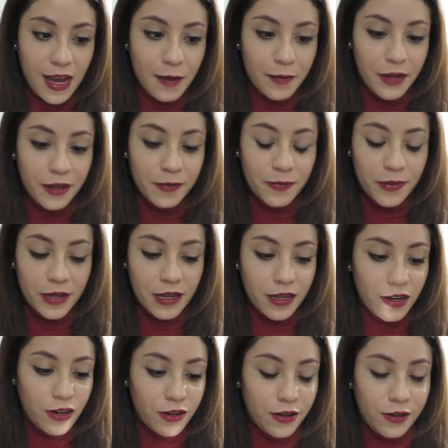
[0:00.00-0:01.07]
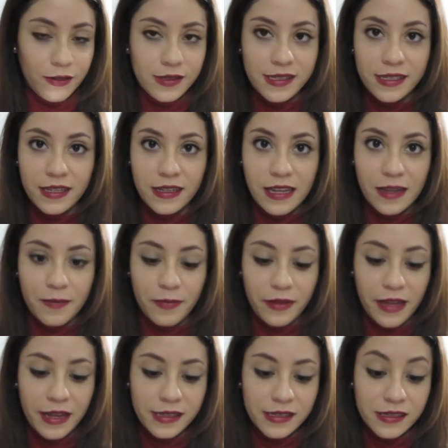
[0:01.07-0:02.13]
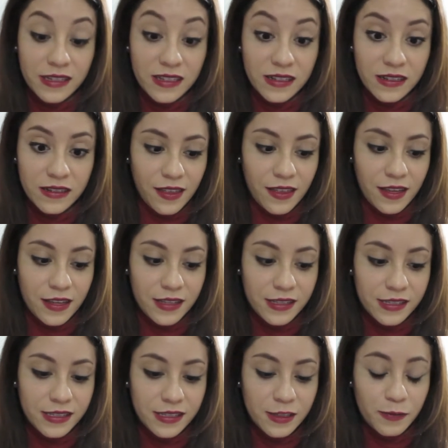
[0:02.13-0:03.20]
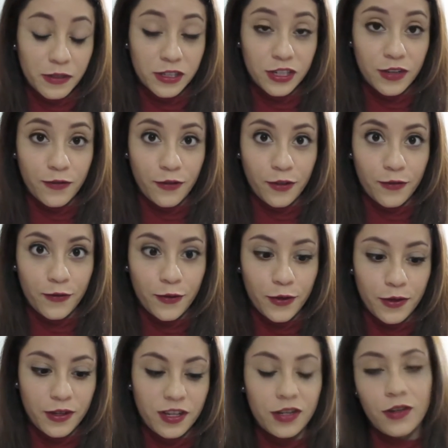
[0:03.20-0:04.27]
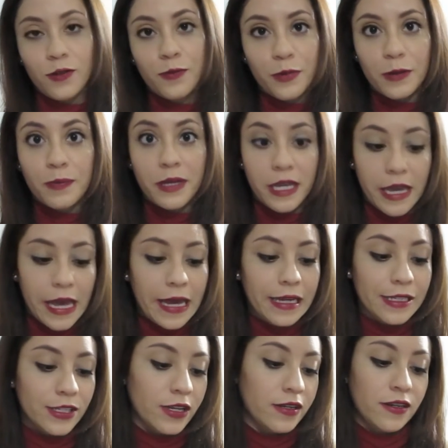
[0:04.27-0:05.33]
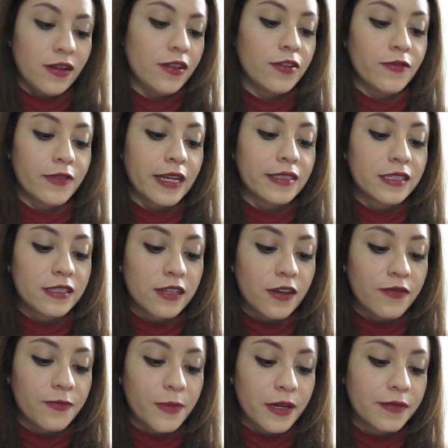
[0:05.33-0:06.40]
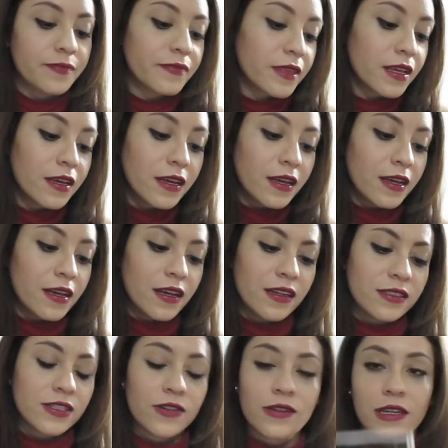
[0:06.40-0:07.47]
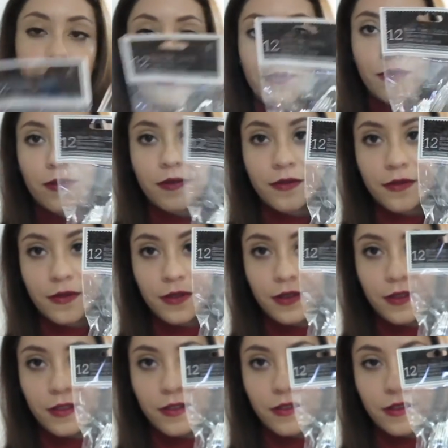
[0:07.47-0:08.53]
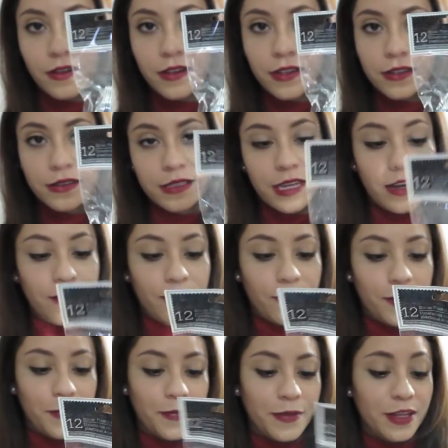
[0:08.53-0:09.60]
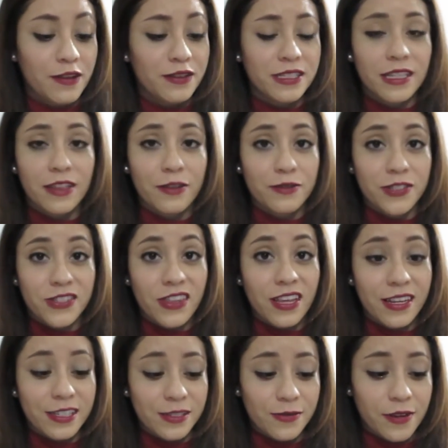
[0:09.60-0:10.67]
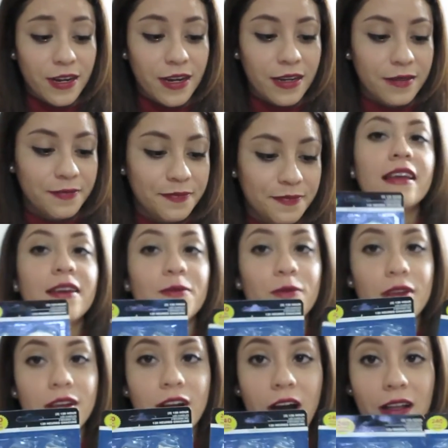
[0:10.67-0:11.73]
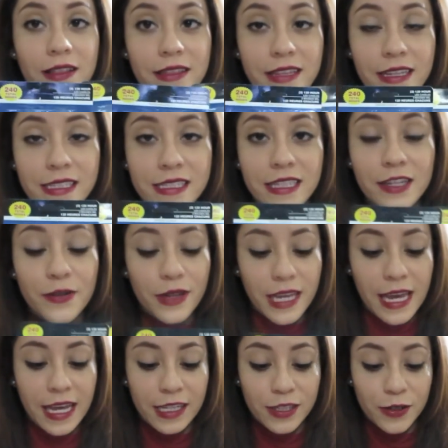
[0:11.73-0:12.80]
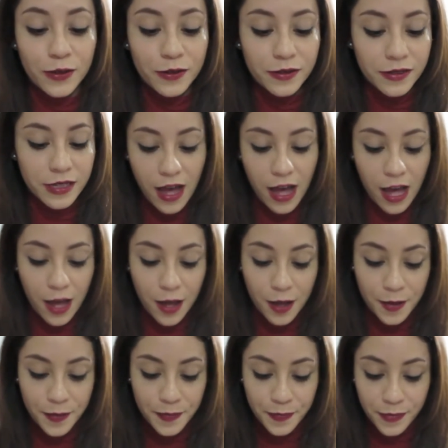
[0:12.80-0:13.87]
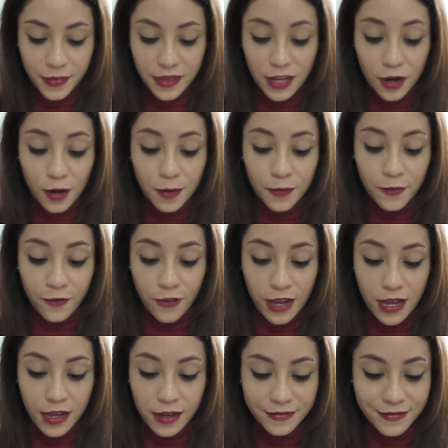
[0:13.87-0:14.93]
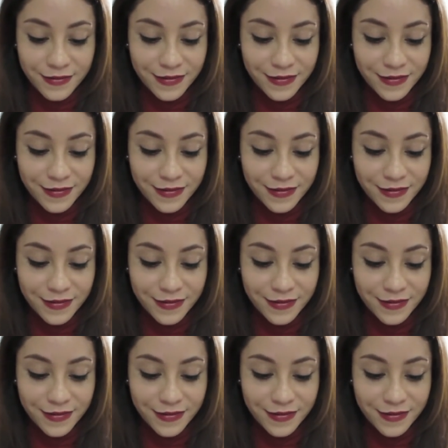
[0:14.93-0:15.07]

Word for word: I'm not big on using like plastic things, especially for food, you know, B P A and all of that stuff, but it's okay, you're not gonna die from using those things, right? We got these little candles. Um, they're fake,